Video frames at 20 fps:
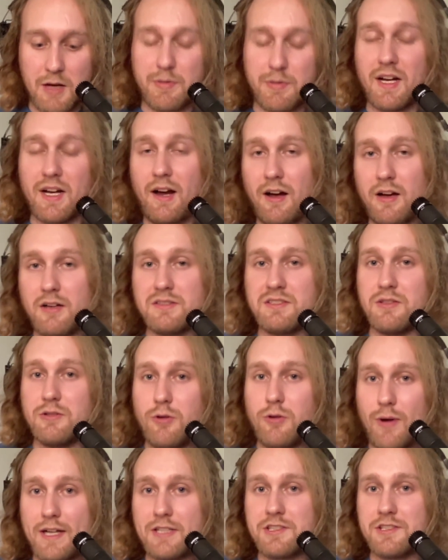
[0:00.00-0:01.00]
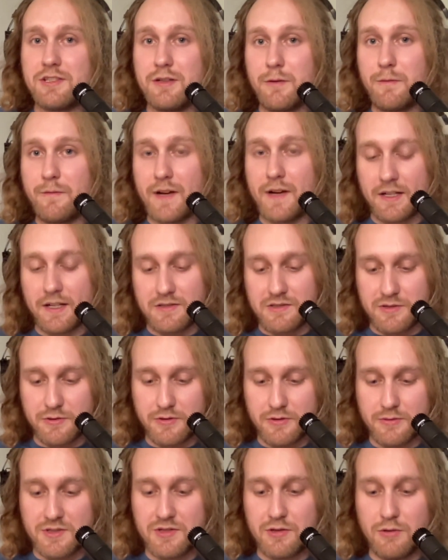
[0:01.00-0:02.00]
but I also question the fans
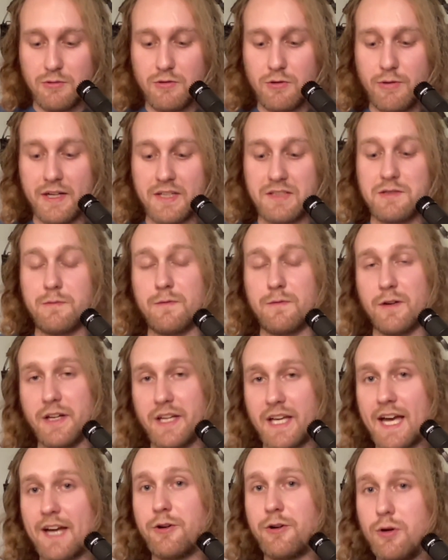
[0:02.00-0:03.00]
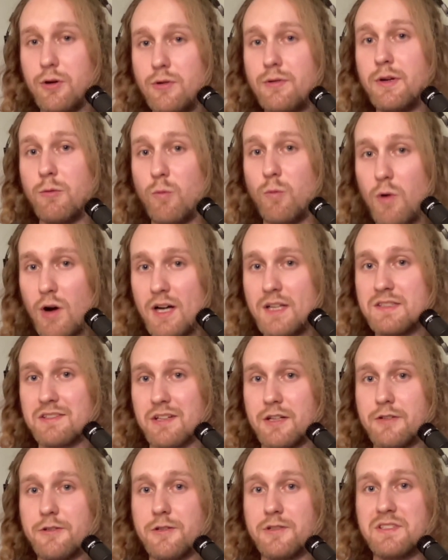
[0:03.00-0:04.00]
who are so quick to forget who it was
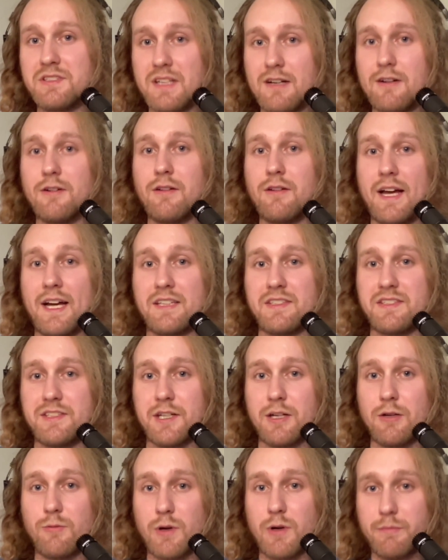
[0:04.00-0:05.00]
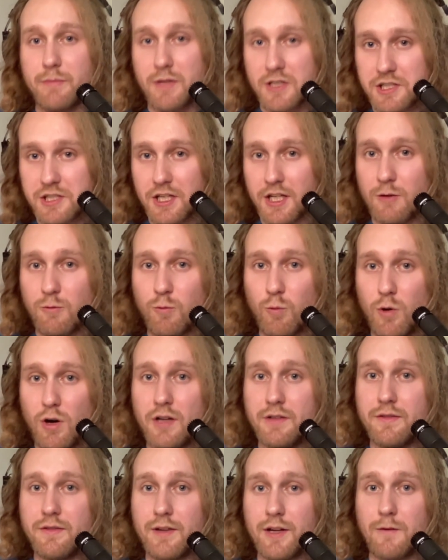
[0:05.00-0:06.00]
under center last year when Michigan
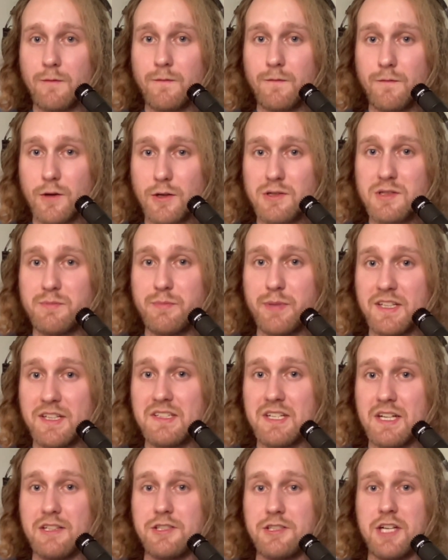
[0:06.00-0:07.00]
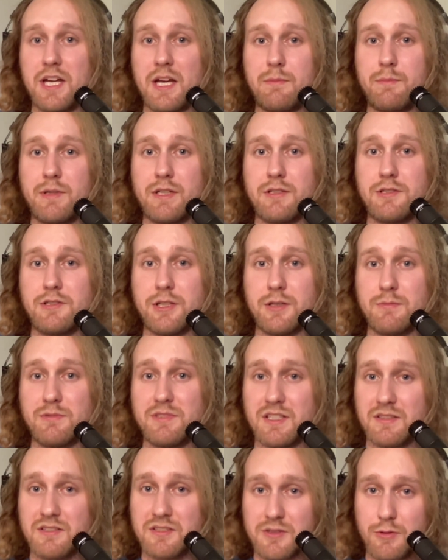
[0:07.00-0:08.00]
won their first Big Ten championship
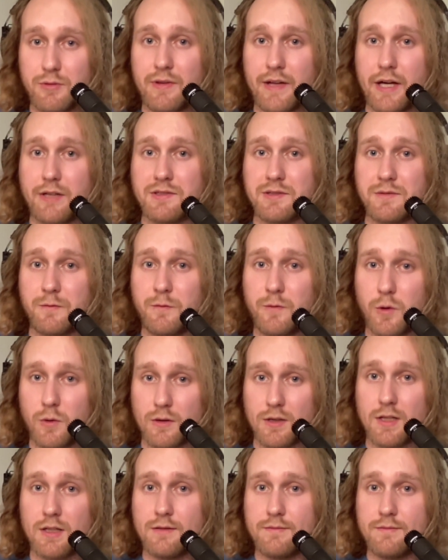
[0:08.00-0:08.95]
since 2004.